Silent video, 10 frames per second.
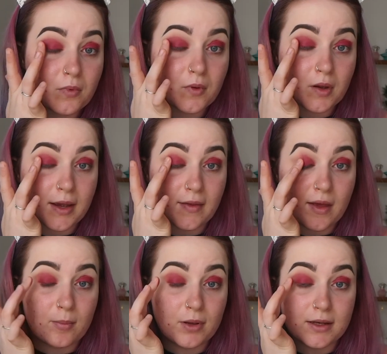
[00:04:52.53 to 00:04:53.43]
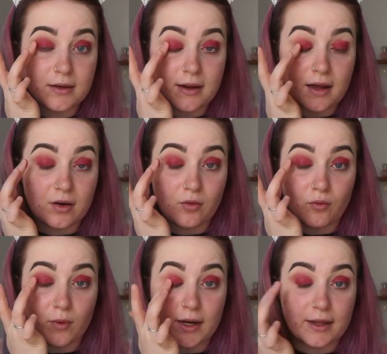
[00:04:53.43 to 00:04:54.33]
Okay, that blended
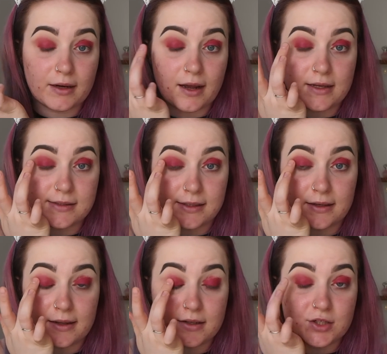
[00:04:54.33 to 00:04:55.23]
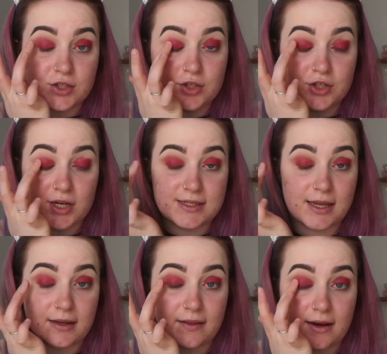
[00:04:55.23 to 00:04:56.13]
out really nicely, like just
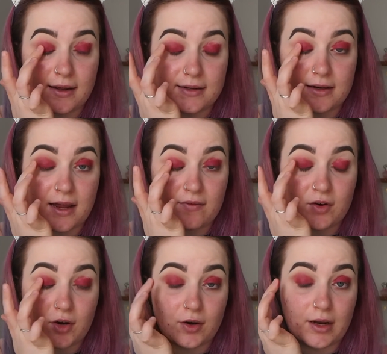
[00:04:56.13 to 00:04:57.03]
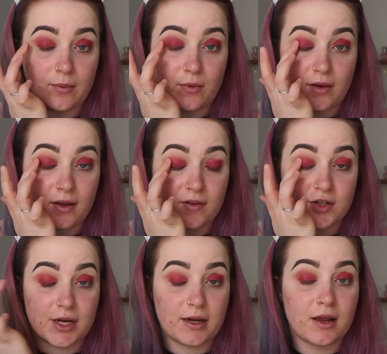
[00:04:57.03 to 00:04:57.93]
like that. I didn't have to go in with another
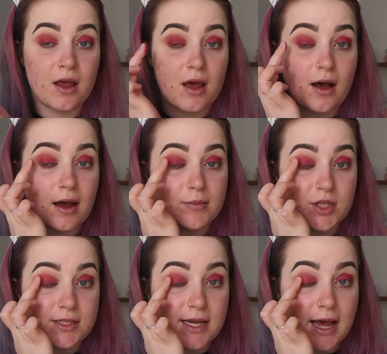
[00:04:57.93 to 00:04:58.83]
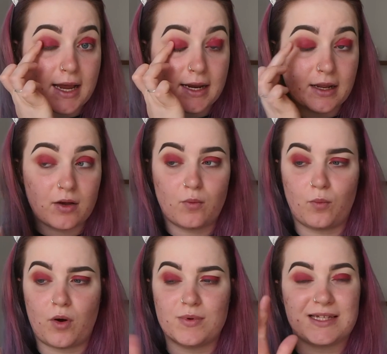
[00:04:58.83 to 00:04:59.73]
shade. I'm just adding
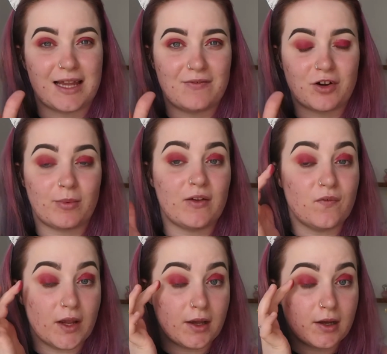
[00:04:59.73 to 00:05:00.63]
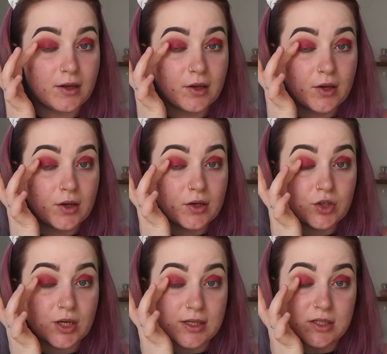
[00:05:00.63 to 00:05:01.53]
what was left on my finger,
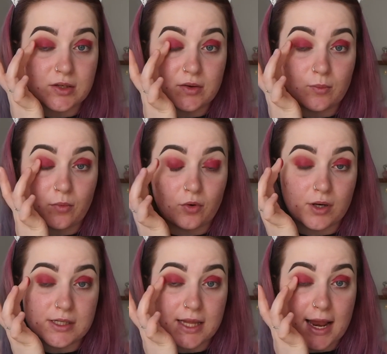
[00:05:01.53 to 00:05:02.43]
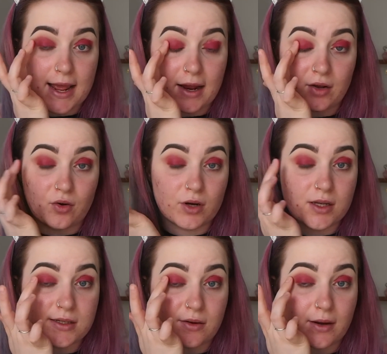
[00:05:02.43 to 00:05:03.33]
just more into that outer
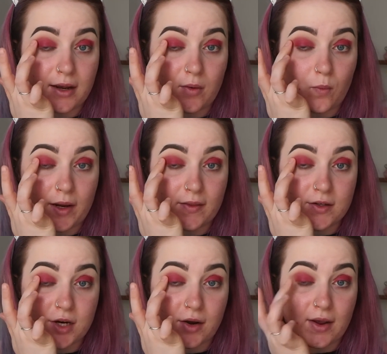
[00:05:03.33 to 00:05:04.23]
corner so I can wing the shadow